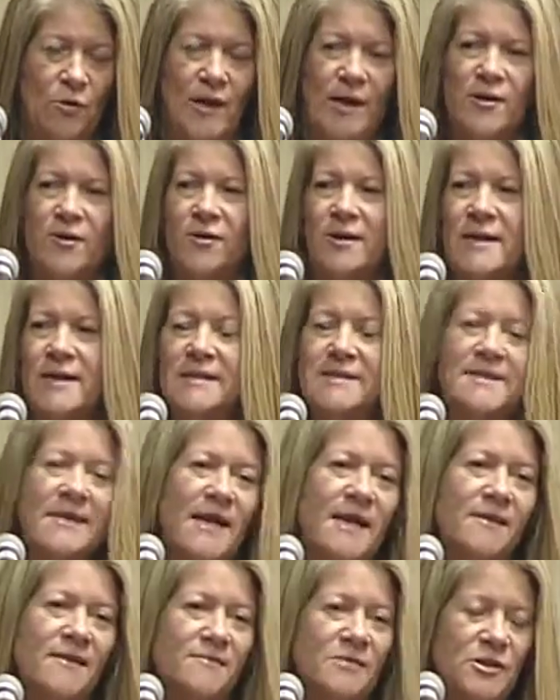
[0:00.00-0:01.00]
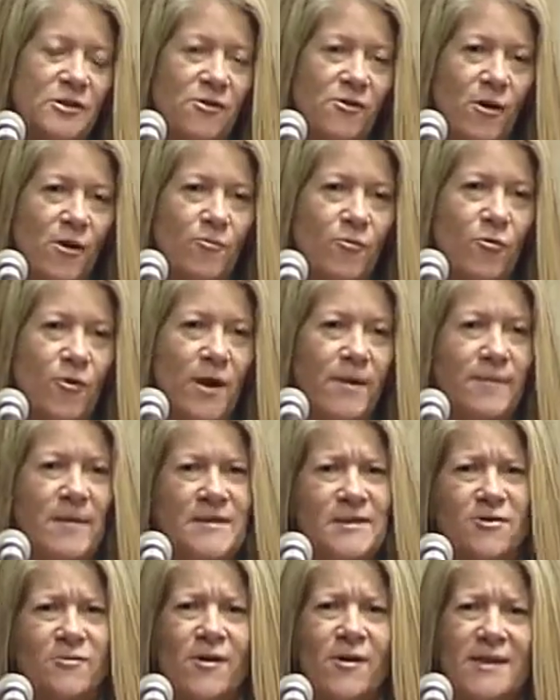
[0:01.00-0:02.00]
I couldn't take them to their
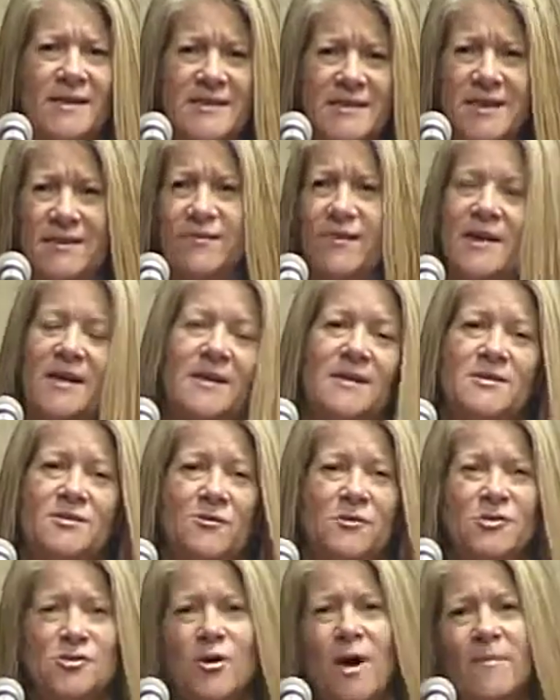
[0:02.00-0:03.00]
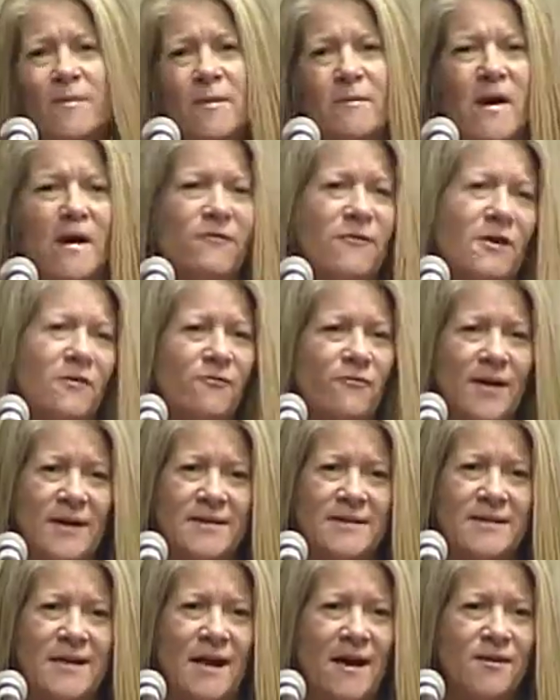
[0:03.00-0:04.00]
appointments or their activities or drop them off at a
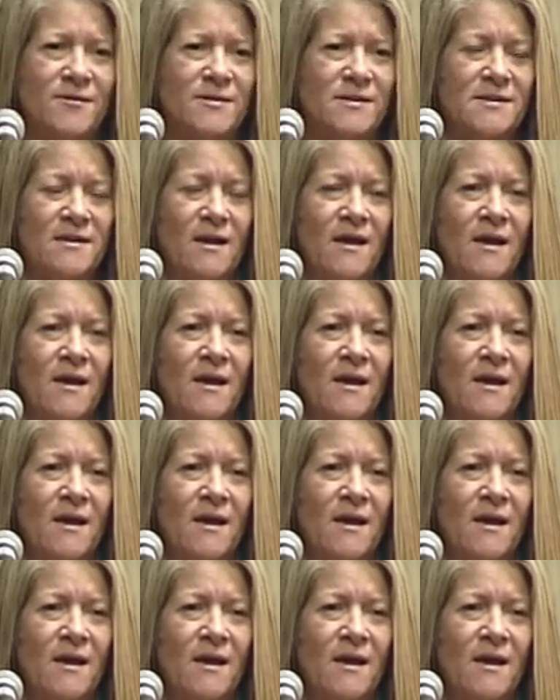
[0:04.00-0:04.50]
friend's house.